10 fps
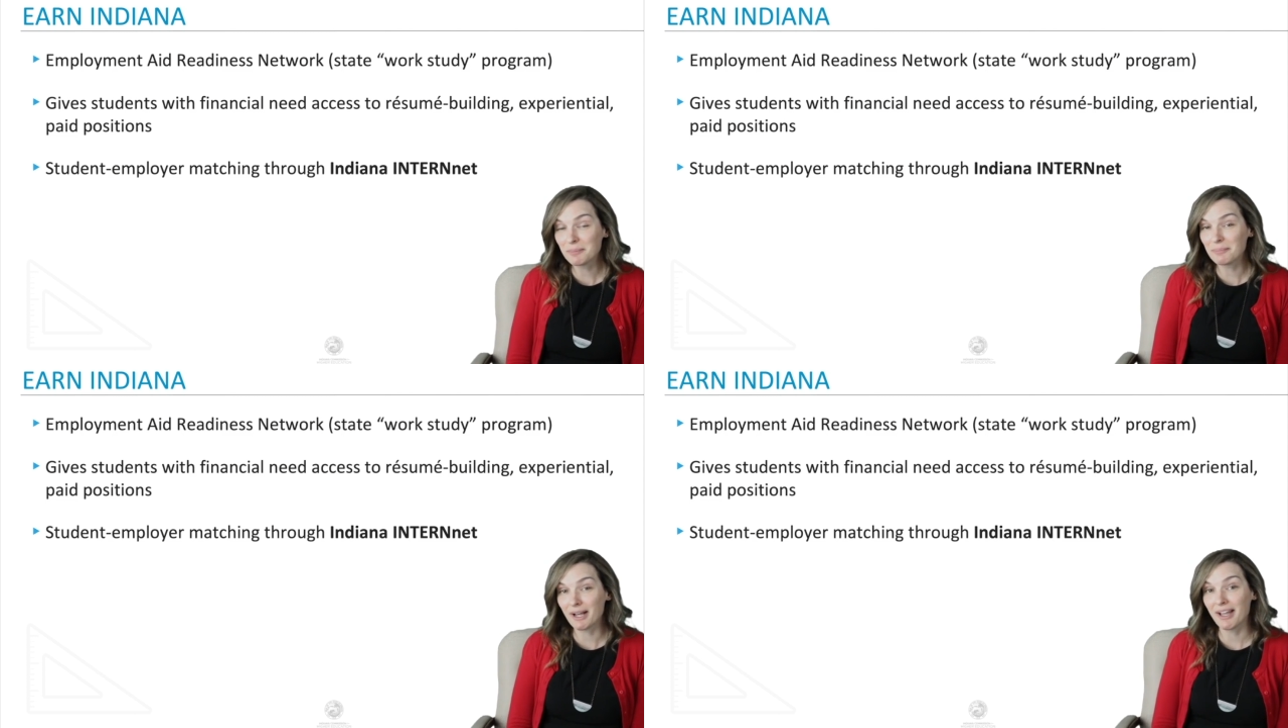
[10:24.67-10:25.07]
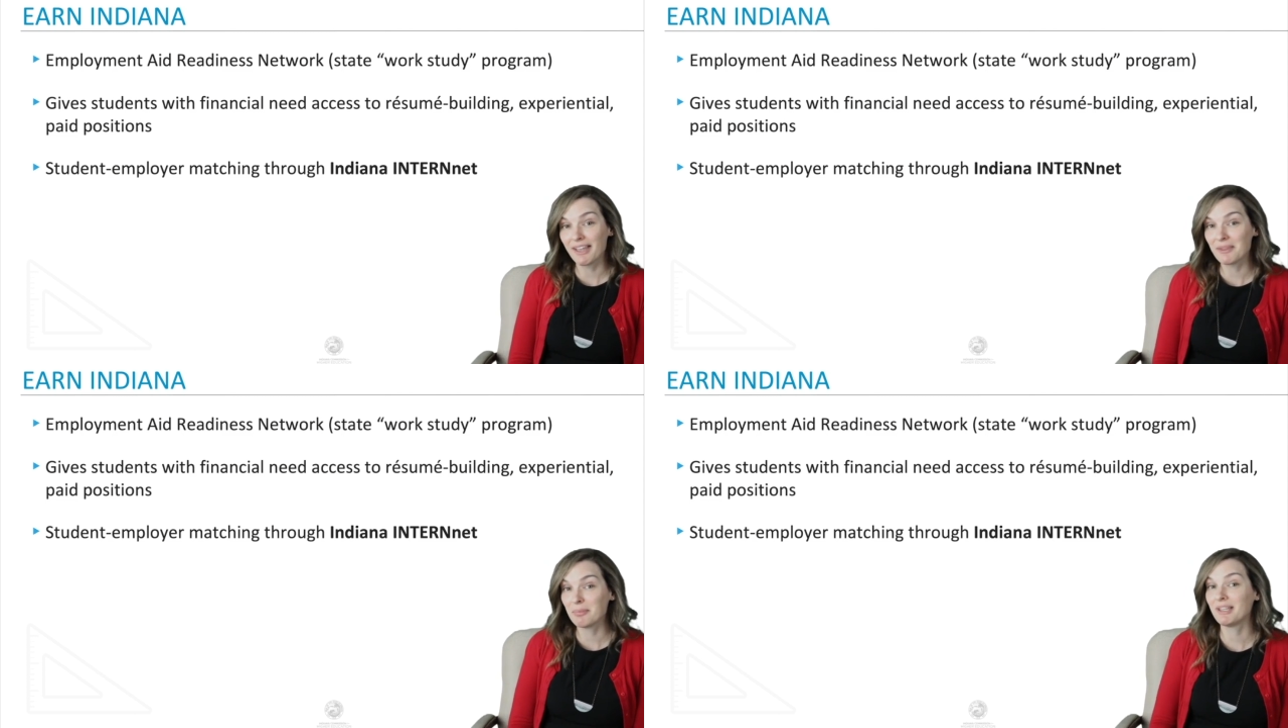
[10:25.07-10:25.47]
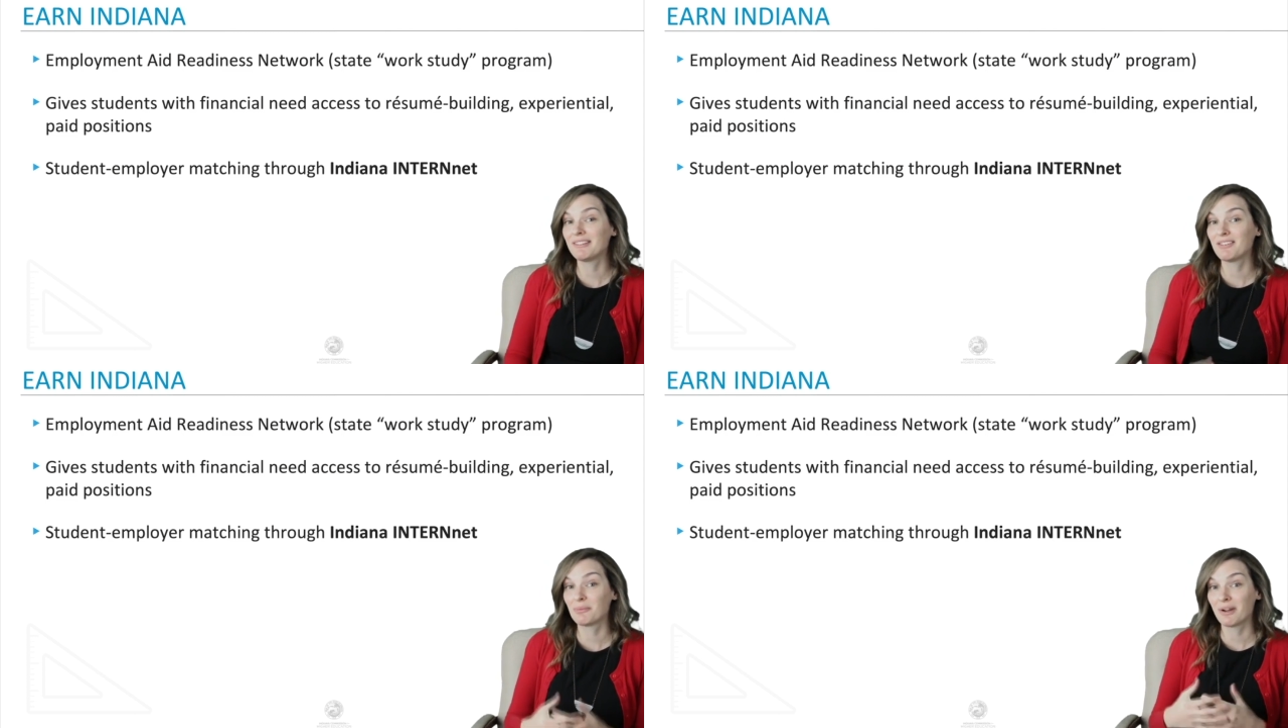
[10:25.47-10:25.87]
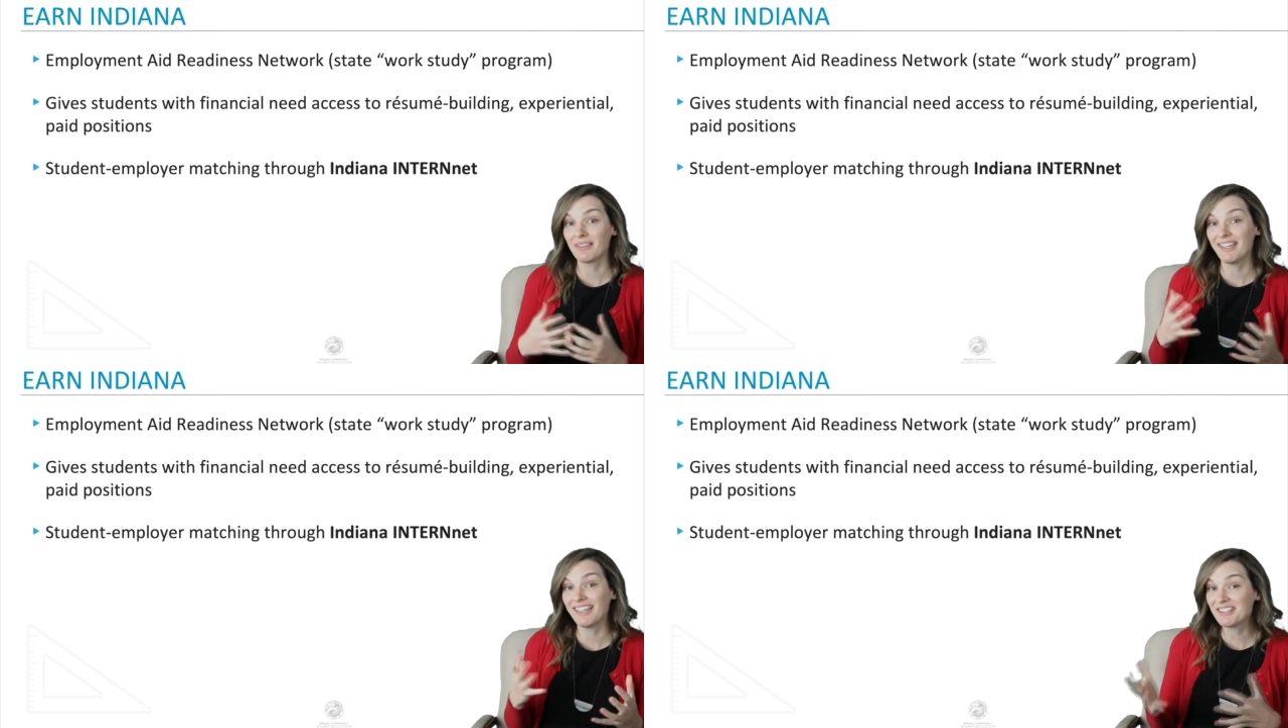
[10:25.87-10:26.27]
by the places where
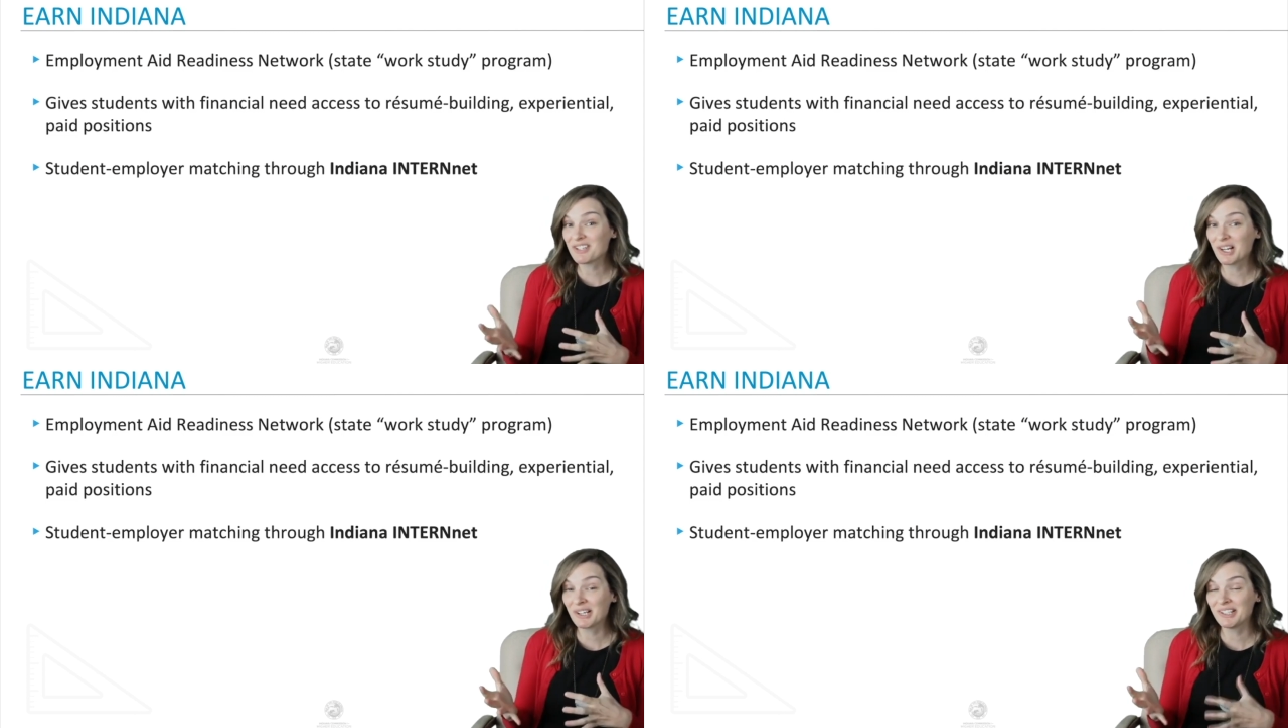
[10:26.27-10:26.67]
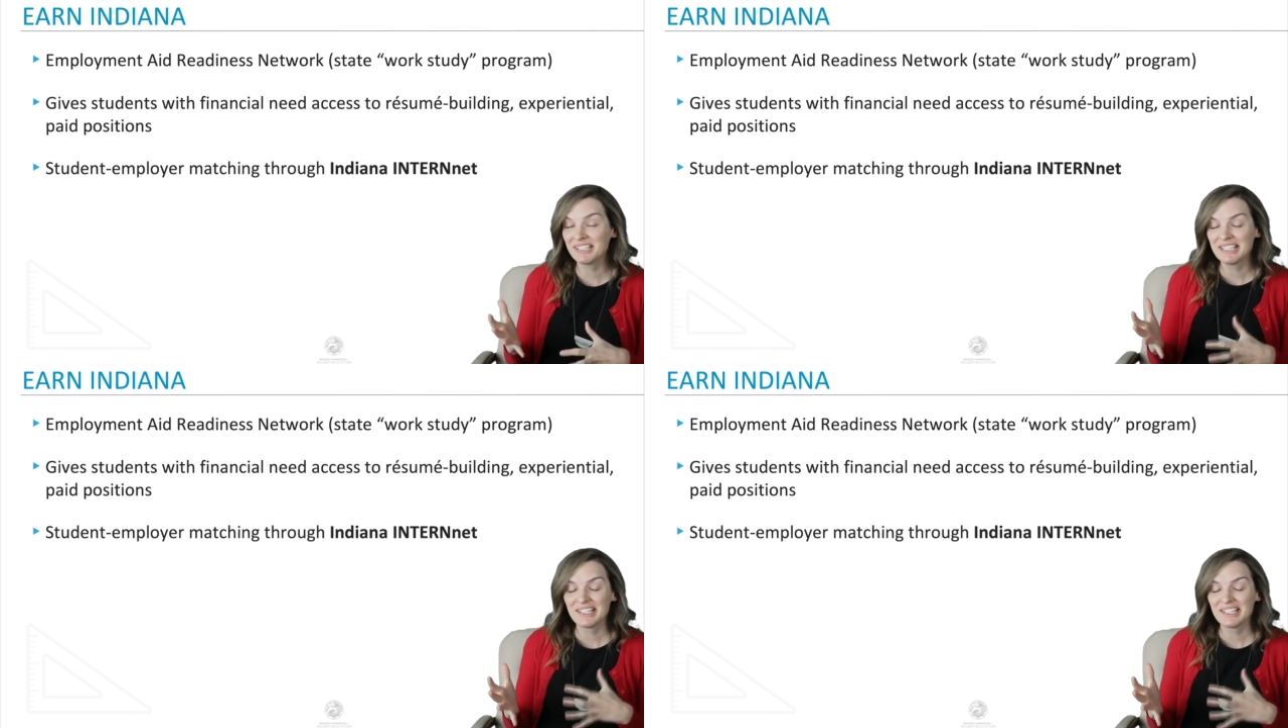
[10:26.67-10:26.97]
they intern,